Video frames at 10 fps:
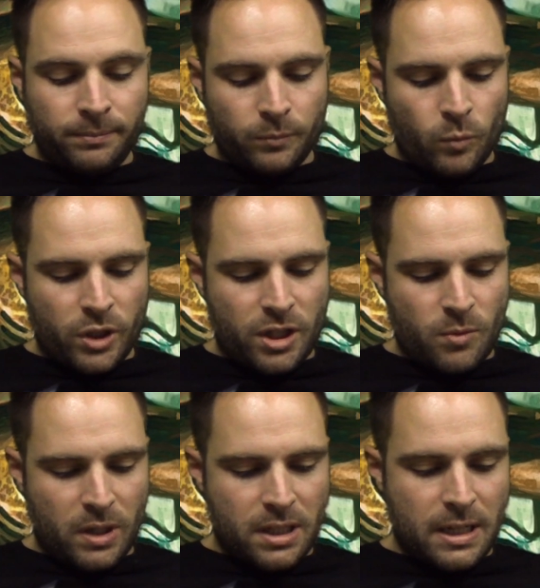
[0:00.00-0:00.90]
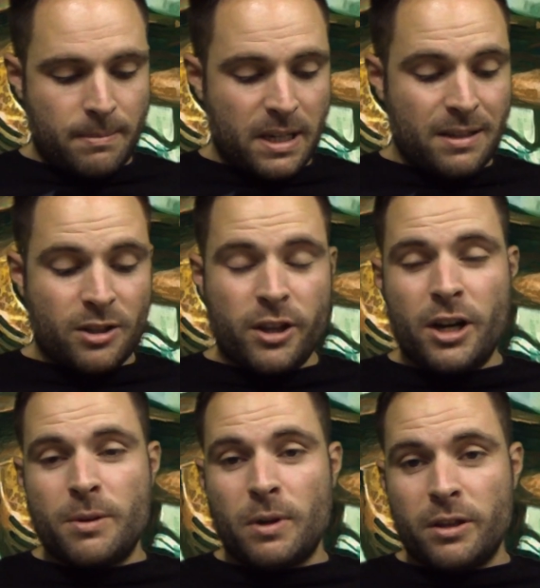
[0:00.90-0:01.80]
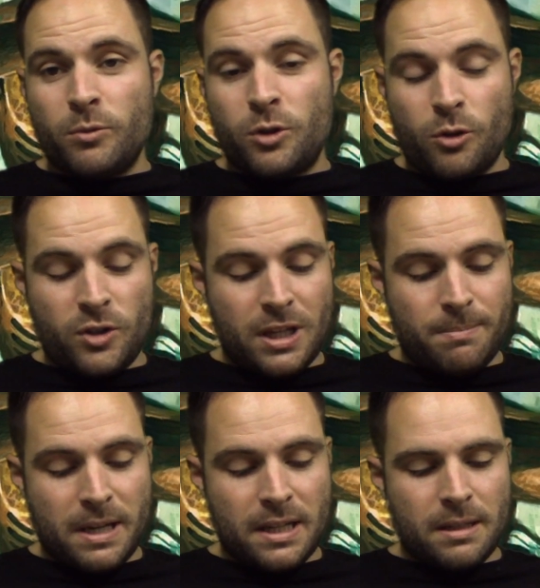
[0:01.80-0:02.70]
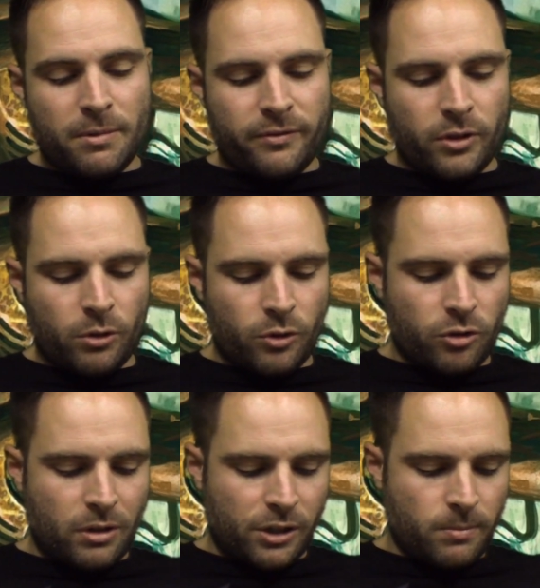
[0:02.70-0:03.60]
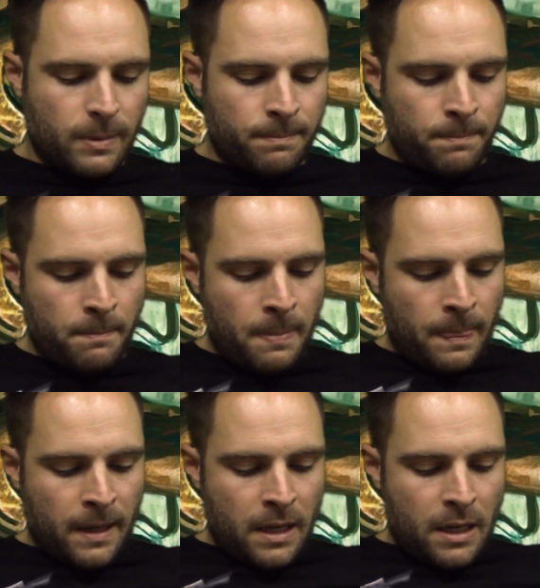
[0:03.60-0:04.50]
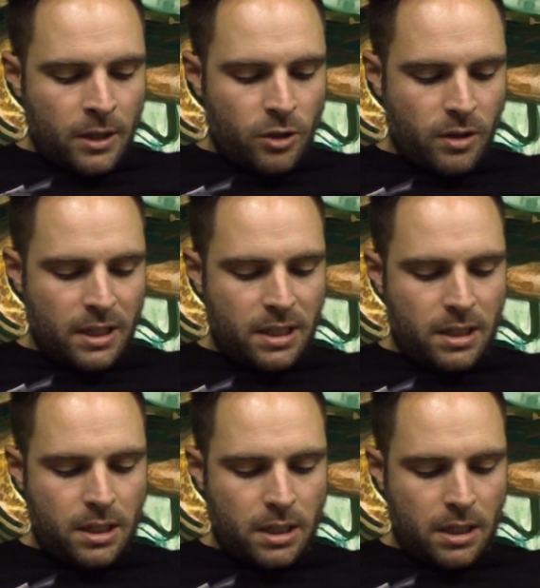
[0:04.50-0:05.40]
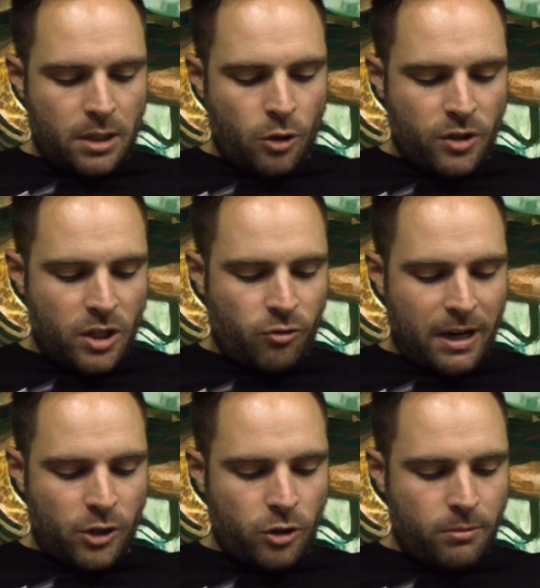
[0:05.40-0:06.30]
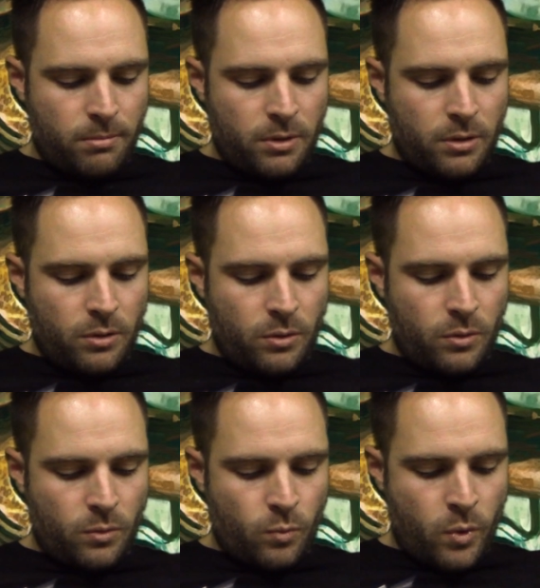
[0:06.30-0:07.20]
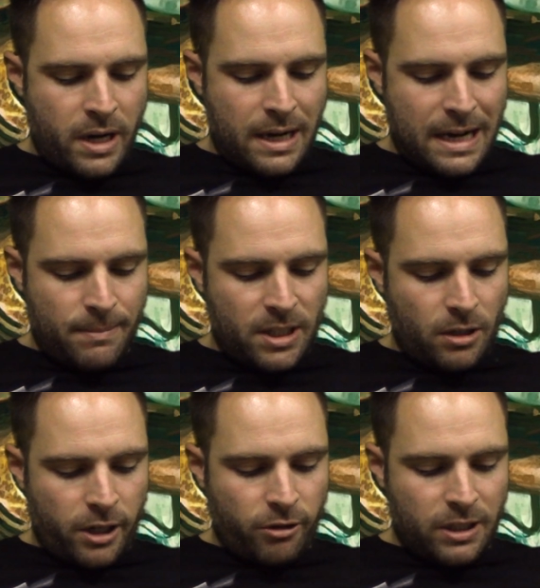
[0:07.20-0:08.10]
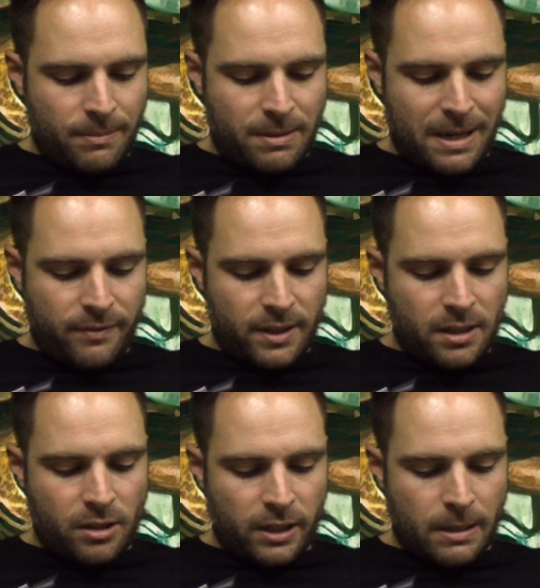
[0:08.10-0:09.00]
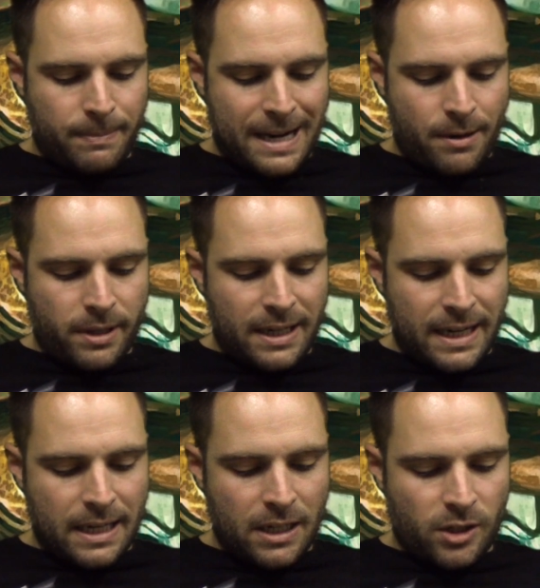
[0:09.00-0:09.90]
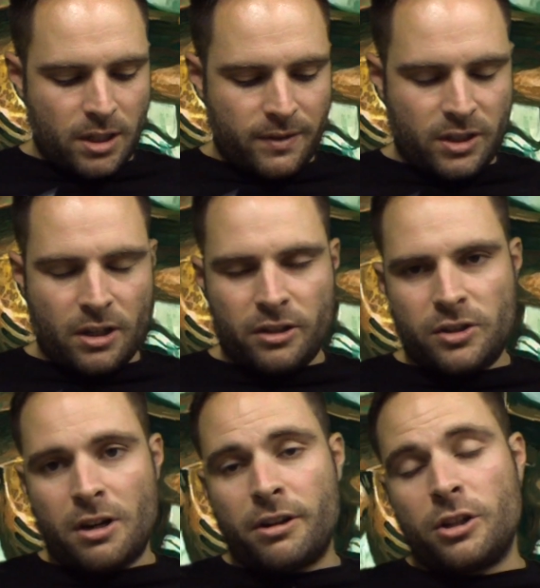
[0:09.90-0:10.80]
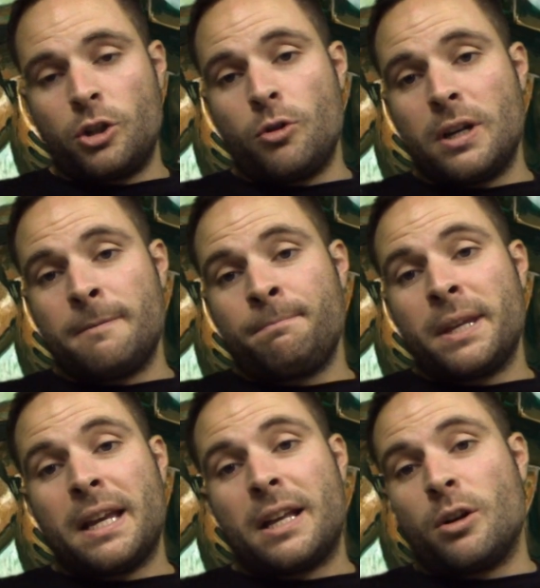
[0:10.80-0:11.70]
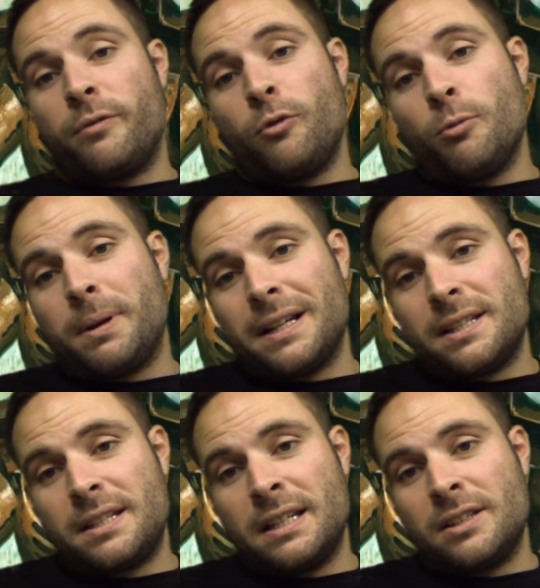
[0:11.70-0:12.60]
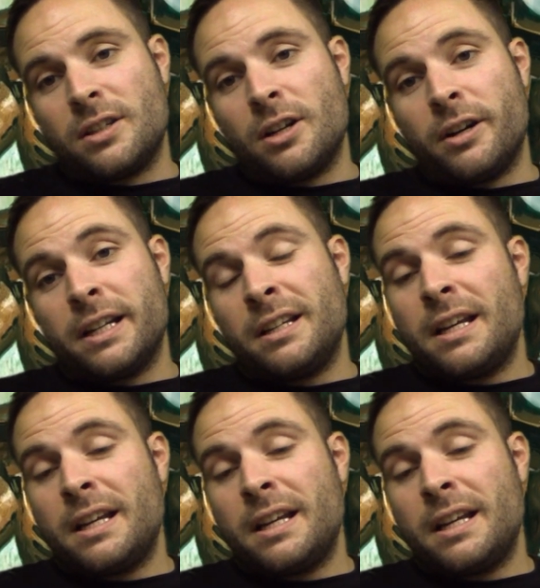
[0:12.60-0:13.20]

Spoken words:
which is 1 CP. So the only one that was 2 CP is the Methodical Destruction one. So this uses stratagem when an enemy psyker attempts to manifest a psychic power within 18 inches of a Caesarican unit, and on a 4+, it's denied.